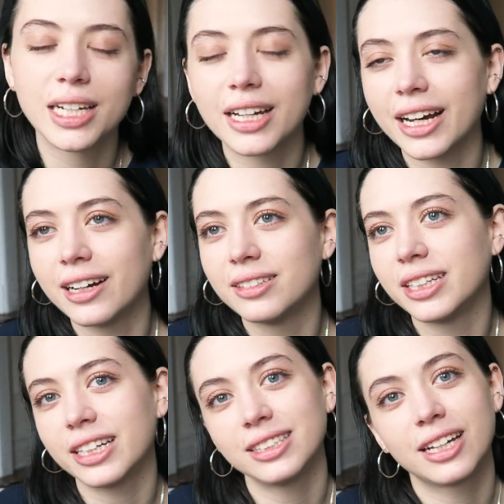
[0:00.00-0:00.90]
And yeah,
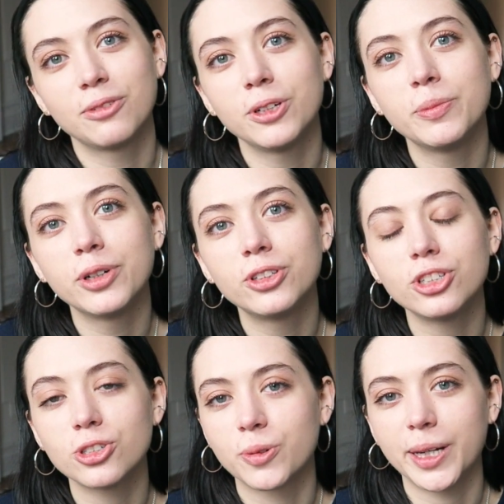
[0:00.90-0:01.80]
like I said, we were both
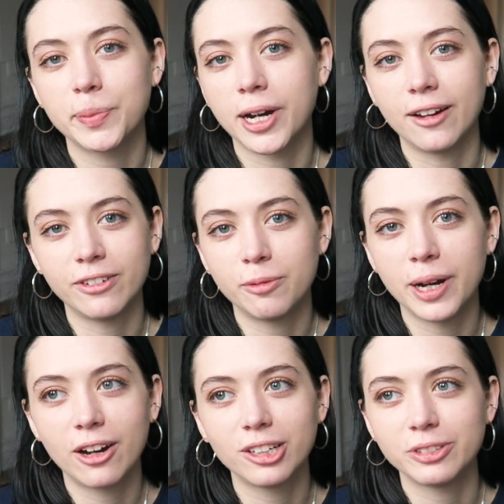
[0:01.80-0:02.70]
just quite private
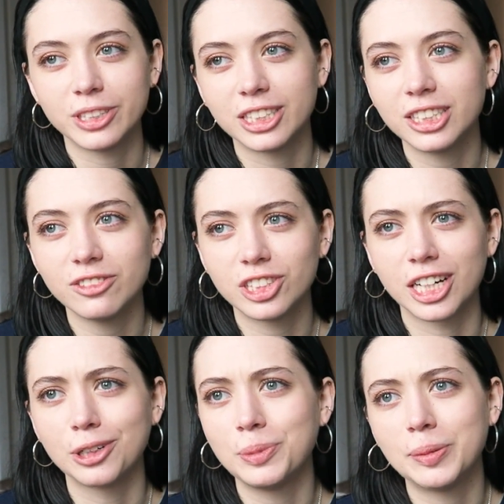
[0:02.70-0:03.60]
about it. We didn't even
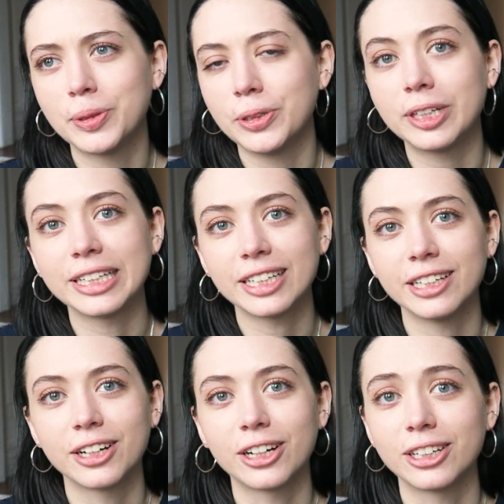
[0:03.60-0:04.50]
tell people like
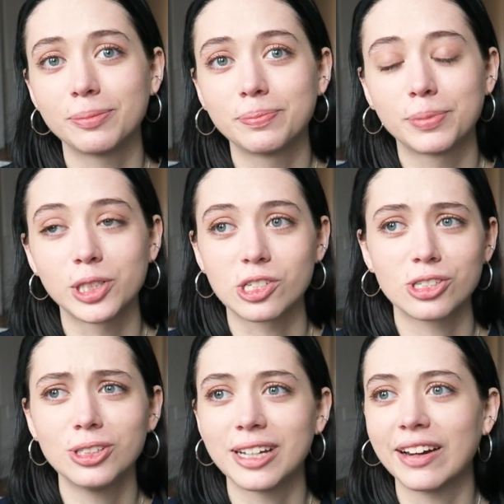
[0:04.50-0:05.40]
in our
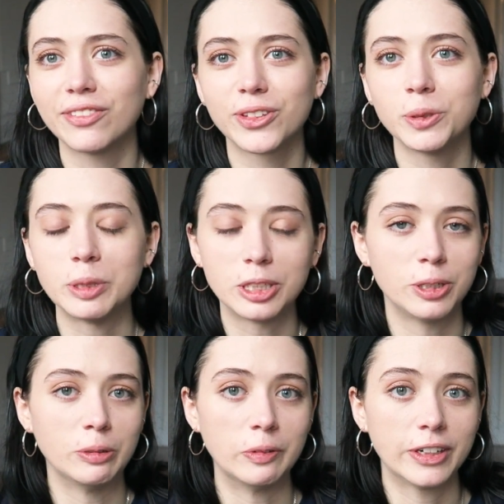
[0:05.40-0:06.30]
personal life that we
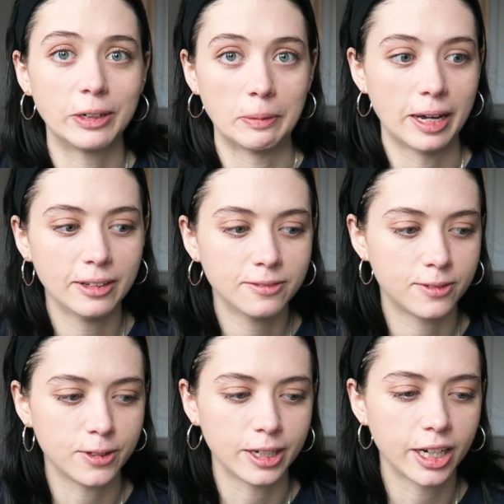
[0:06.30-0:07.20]
know very well
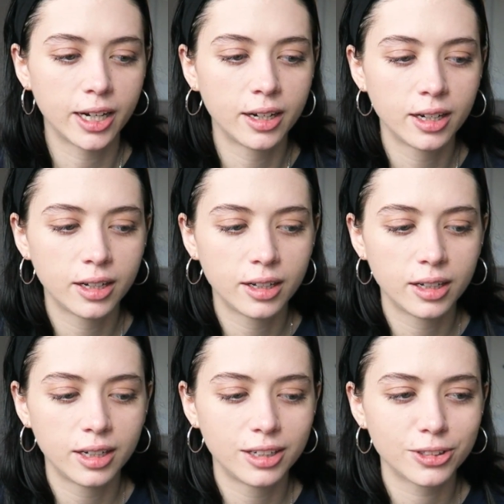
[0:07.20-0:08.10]
for
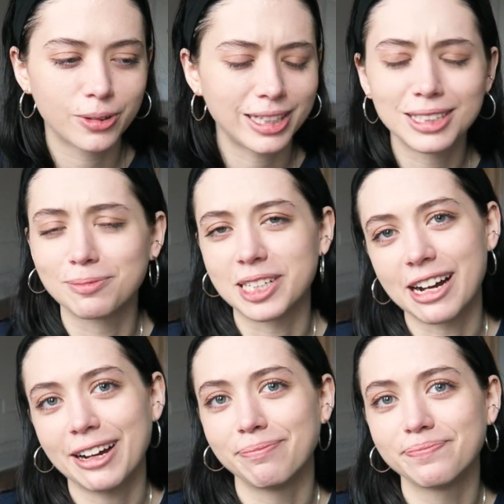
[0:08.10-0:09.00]
quite some
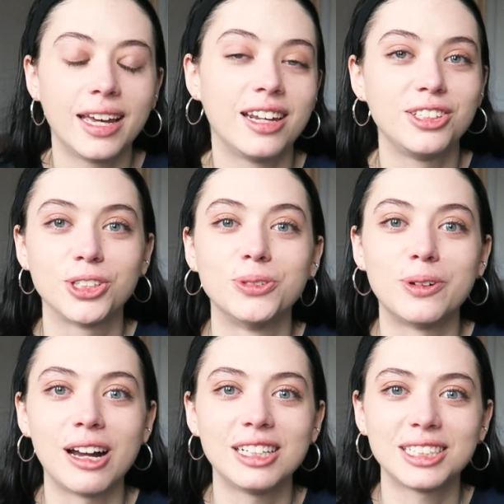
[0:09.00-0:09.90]
time. And I don't
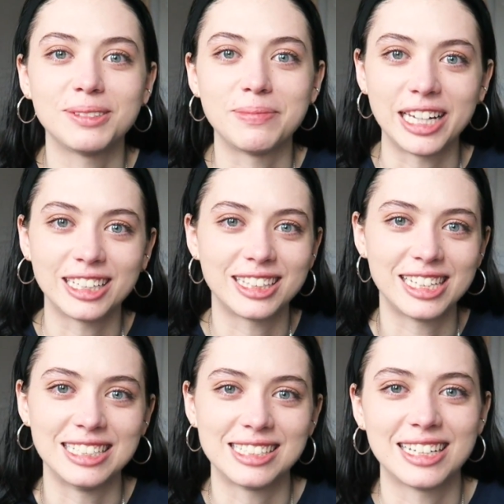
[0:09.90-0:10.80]
want to make
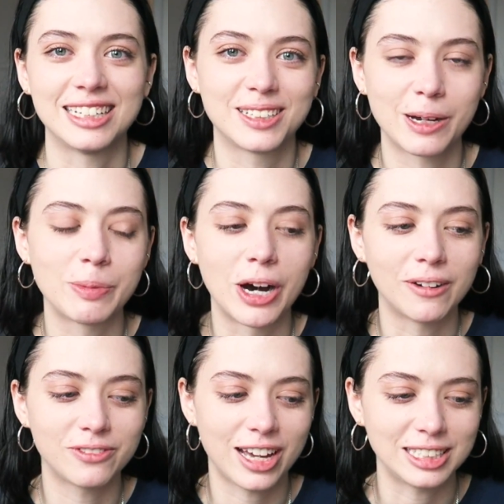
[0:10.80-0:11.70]
this like come
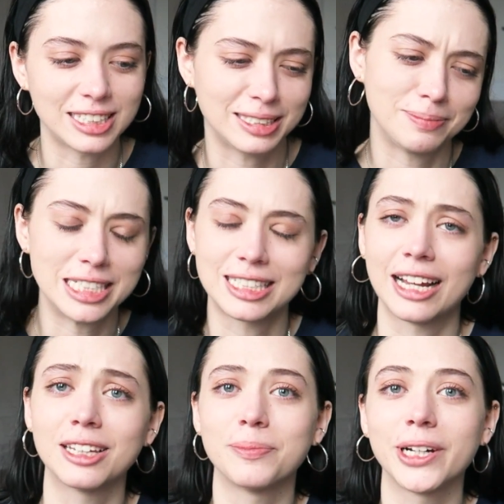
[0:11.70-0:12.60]
off as like me
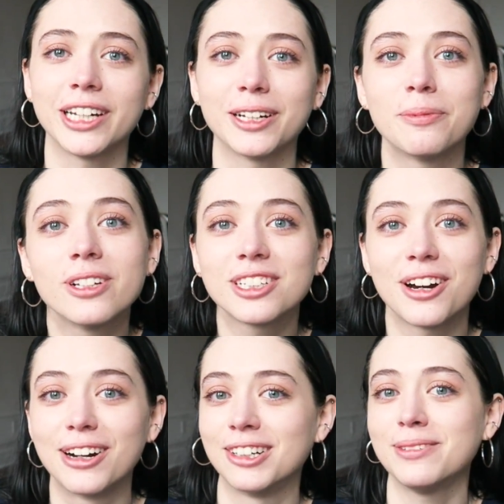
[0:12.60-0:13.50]
saying that breaking up wasn't
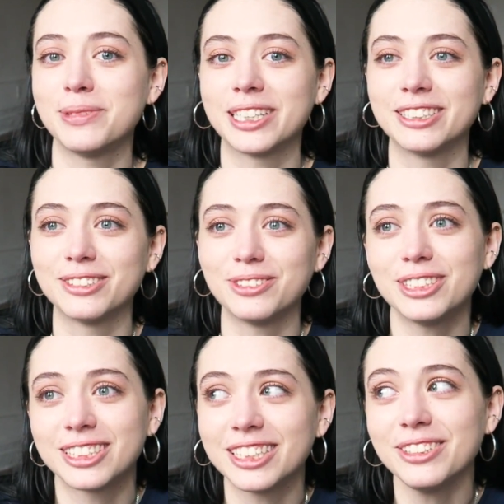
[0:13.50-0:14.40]
hard, because it was
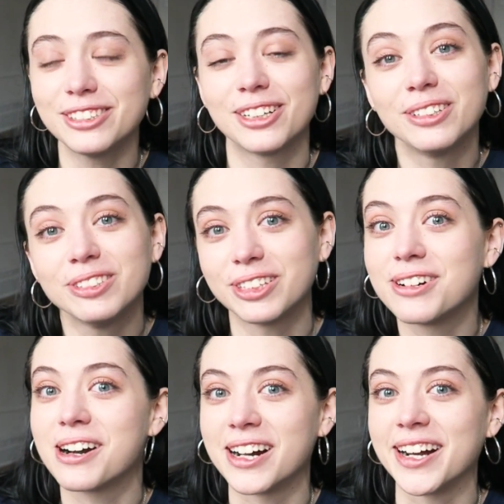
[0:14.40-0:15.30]
still
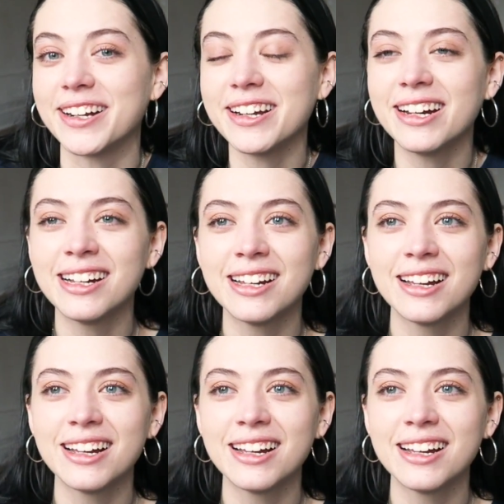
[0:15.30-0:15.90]
so hard.